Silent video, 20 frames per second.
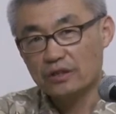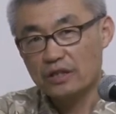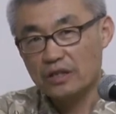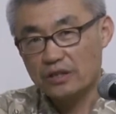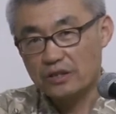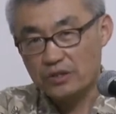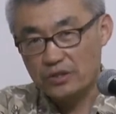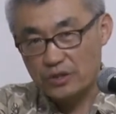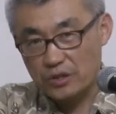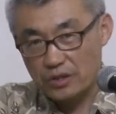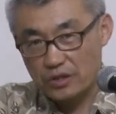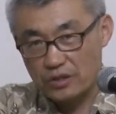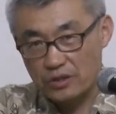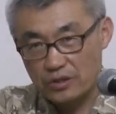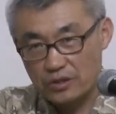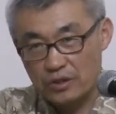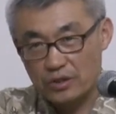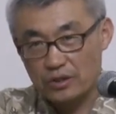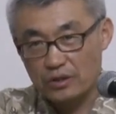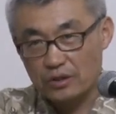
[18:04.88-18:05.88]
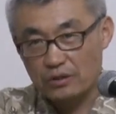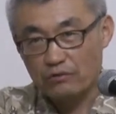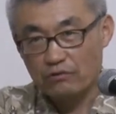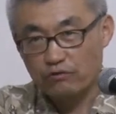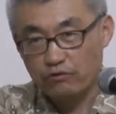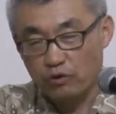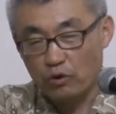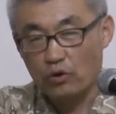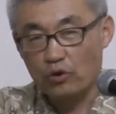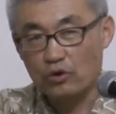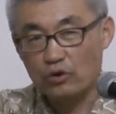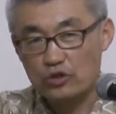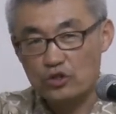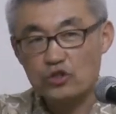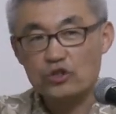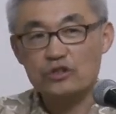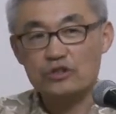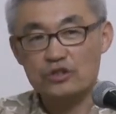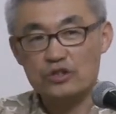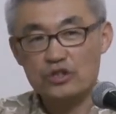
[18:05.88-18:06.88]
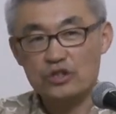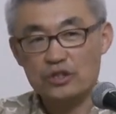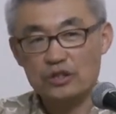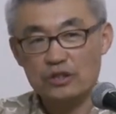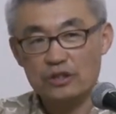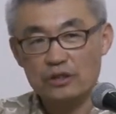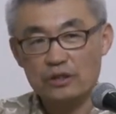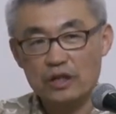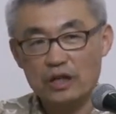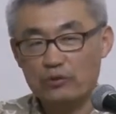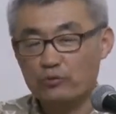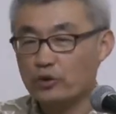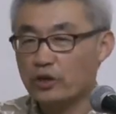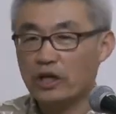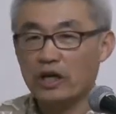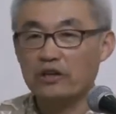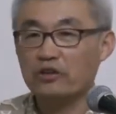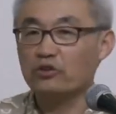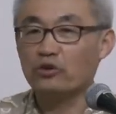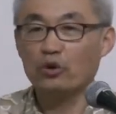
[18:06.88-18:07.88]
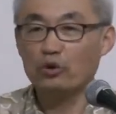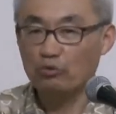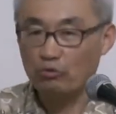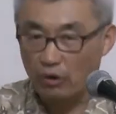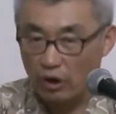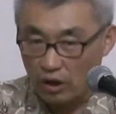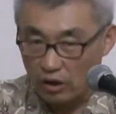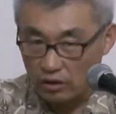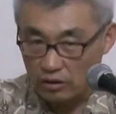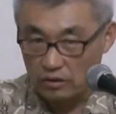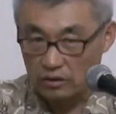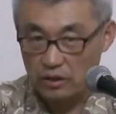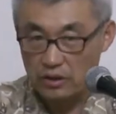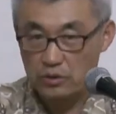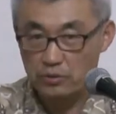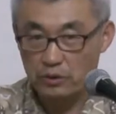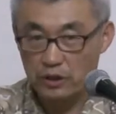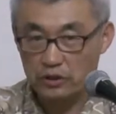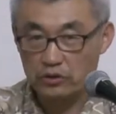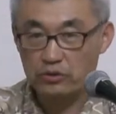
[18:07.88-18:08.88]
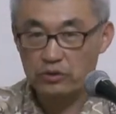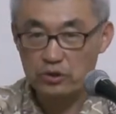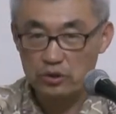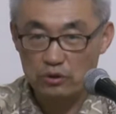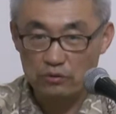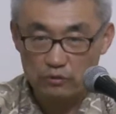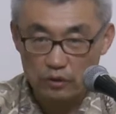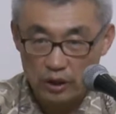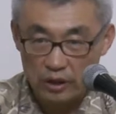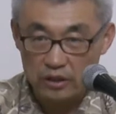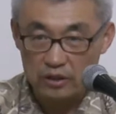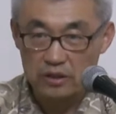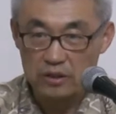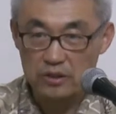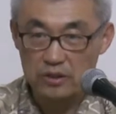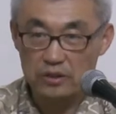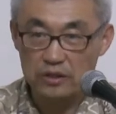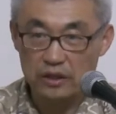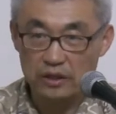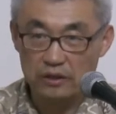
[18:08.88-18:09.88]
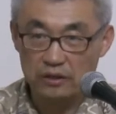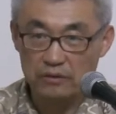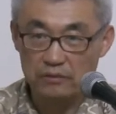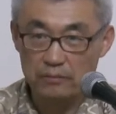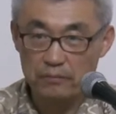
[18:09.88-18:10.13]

exists for church, and we got it all wrong, is what Christopher Wright is saying.